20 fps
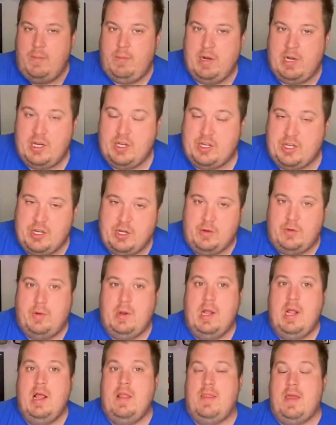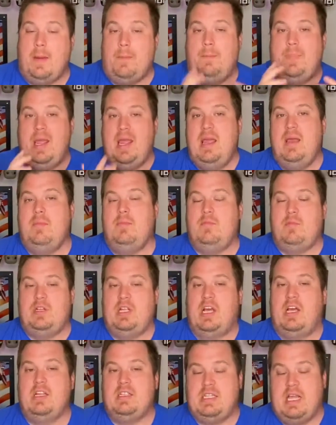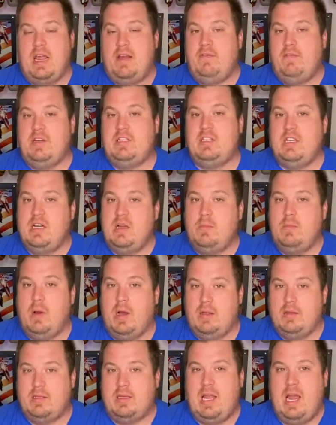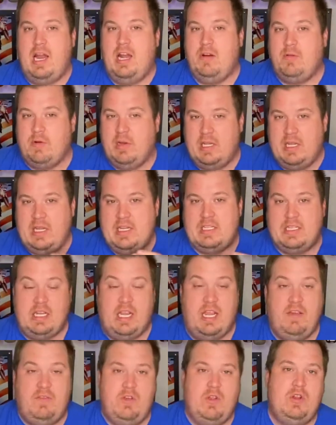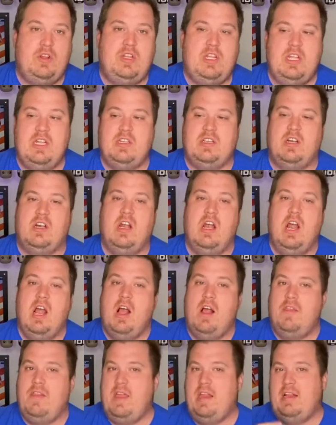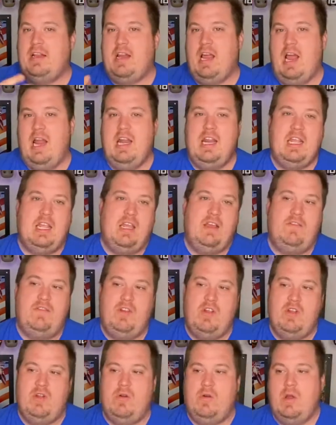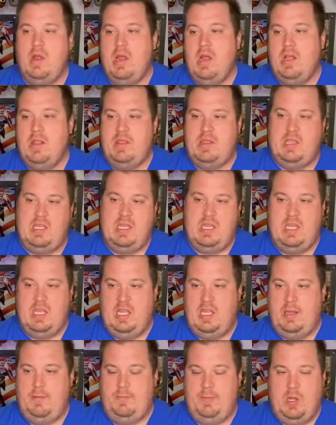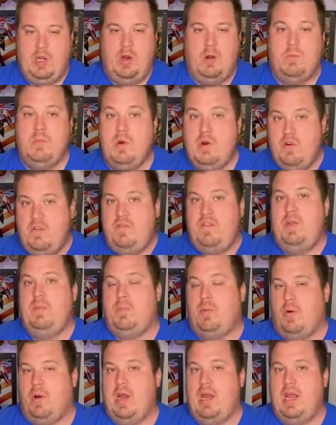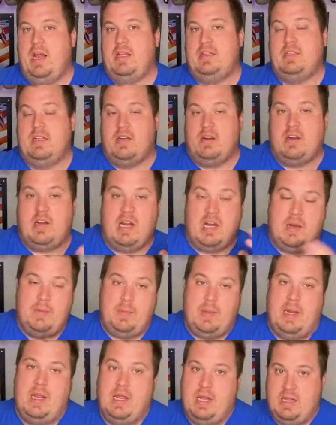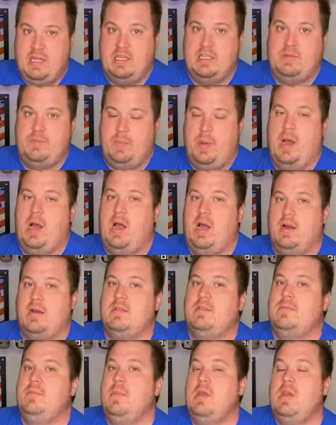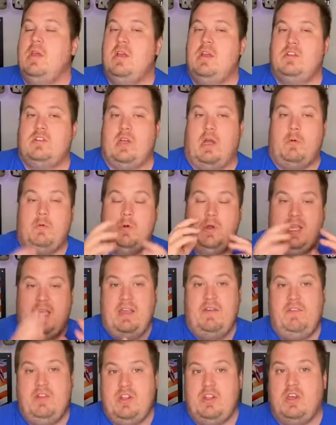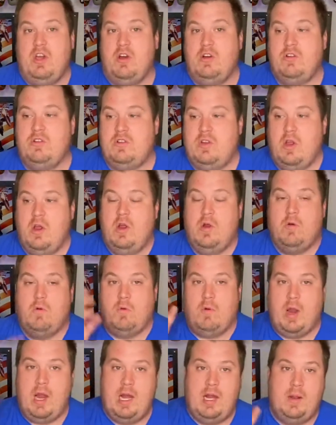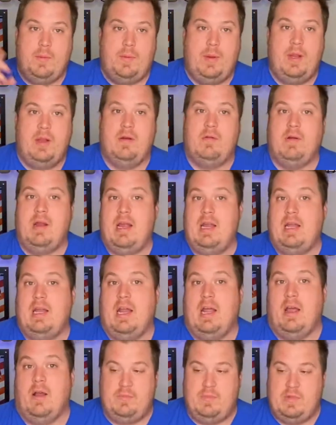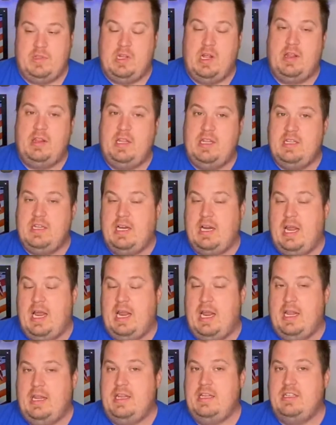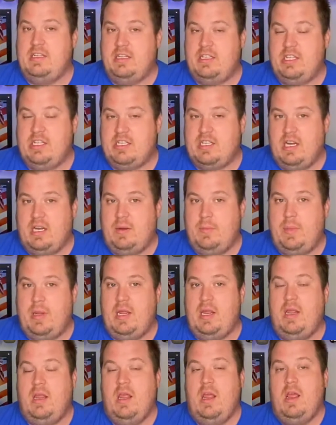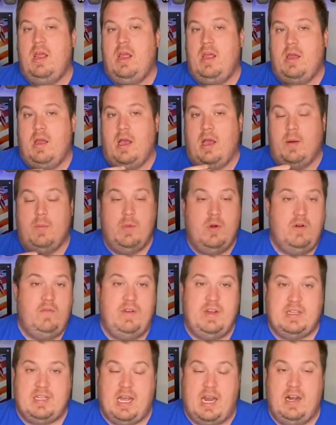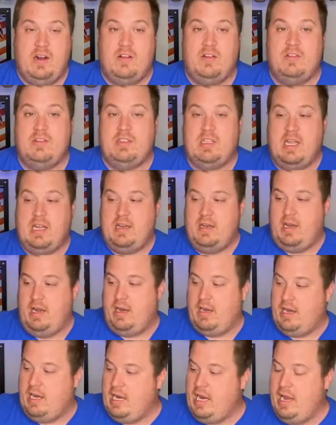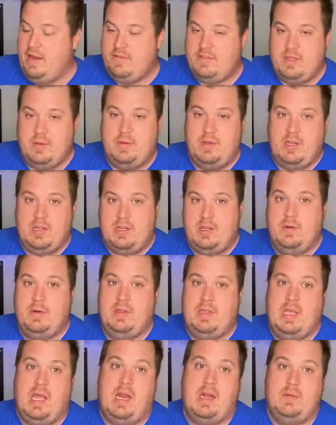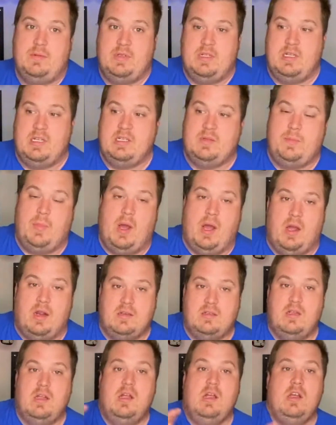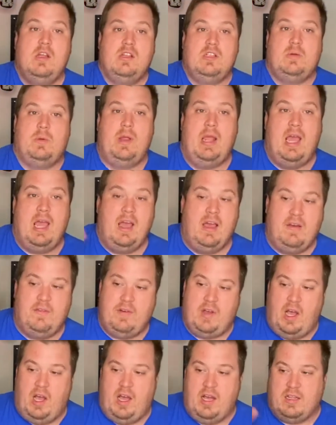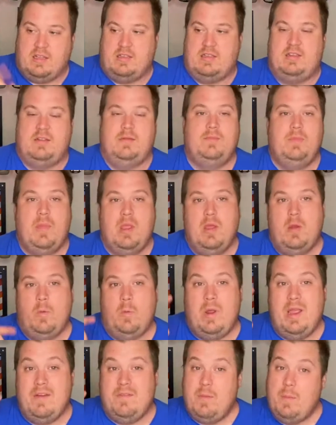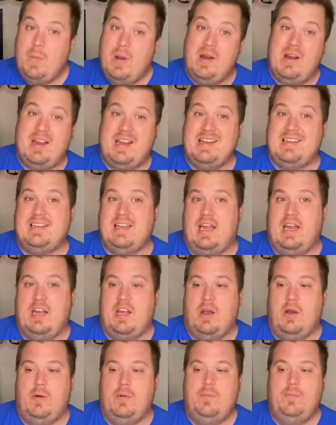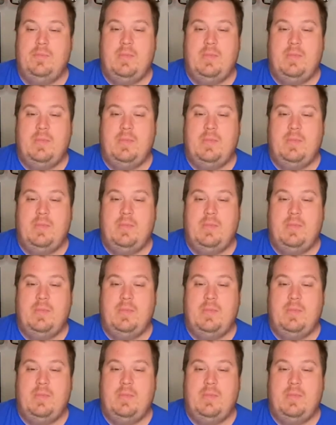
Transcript: going to do that BAM does every single month to kind of release and give you a teaser, they kind of give you the, you know, movie brands that are going to be in this box. So I will give you those right up here right now. Now, these are just going to be movie titles that are going to have something to do with the items in this box. So we have Us. We have American Psycho,